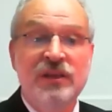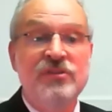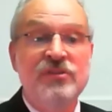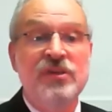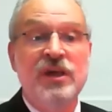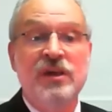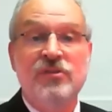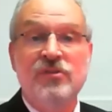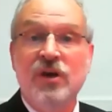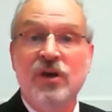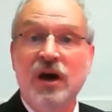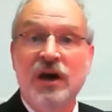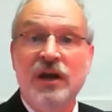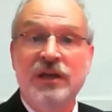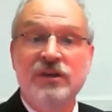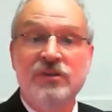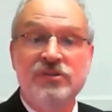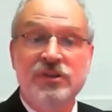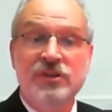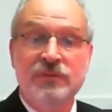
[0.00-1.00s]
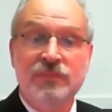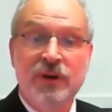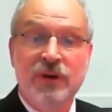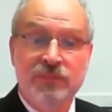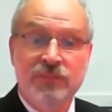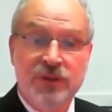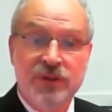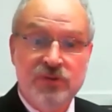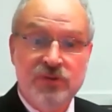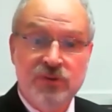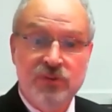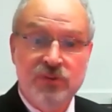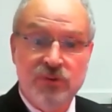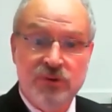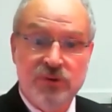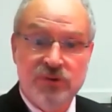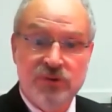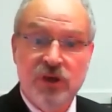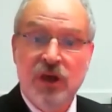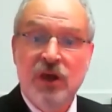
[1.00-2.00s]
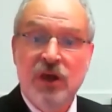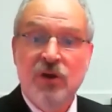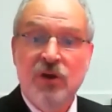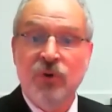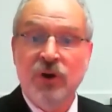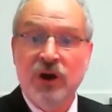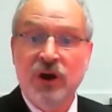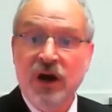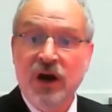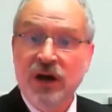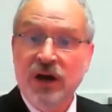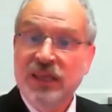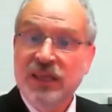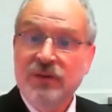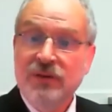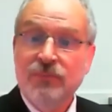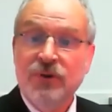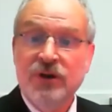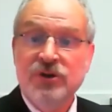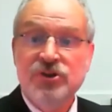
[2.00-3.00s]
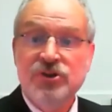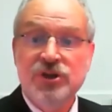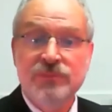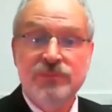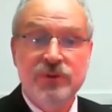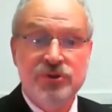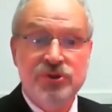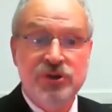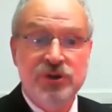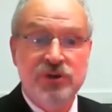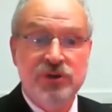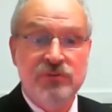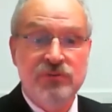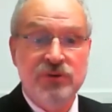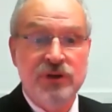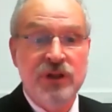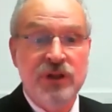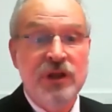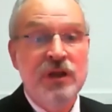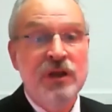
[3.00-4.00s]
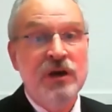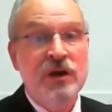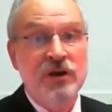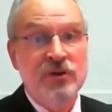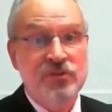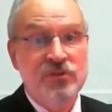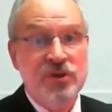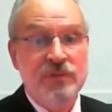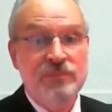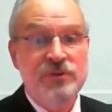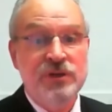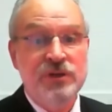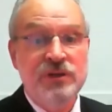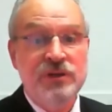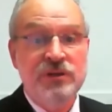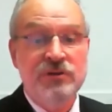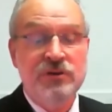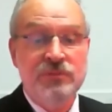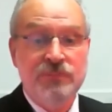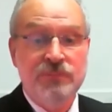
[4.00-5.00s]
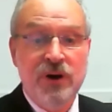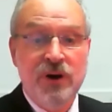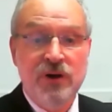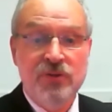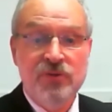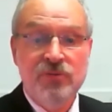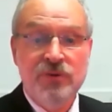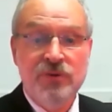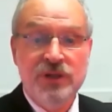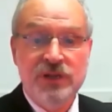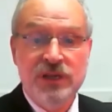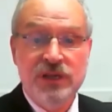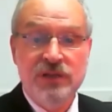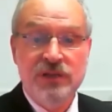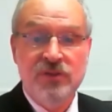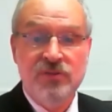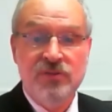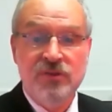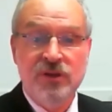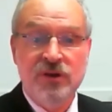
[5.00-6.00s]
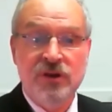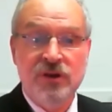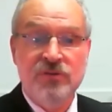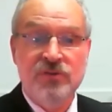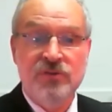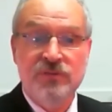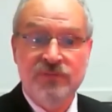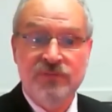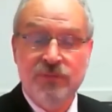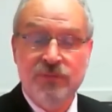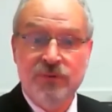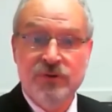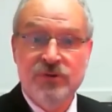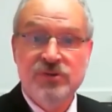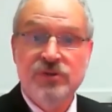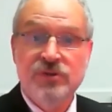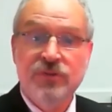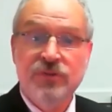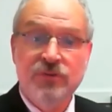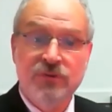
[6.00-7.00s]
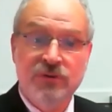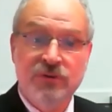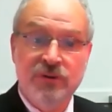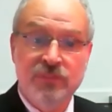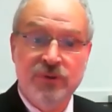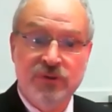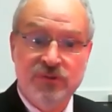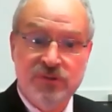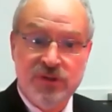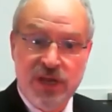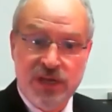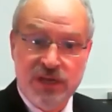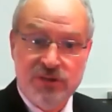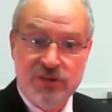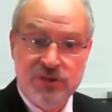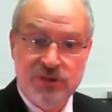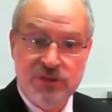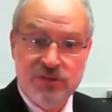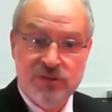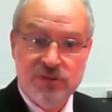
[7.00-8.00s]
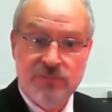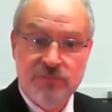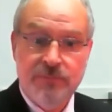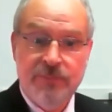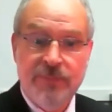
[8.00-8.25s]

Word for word: is at its highest in public schools, where highly impressionable children are subject to compulsory attendance laws enforced through criminal sanctions.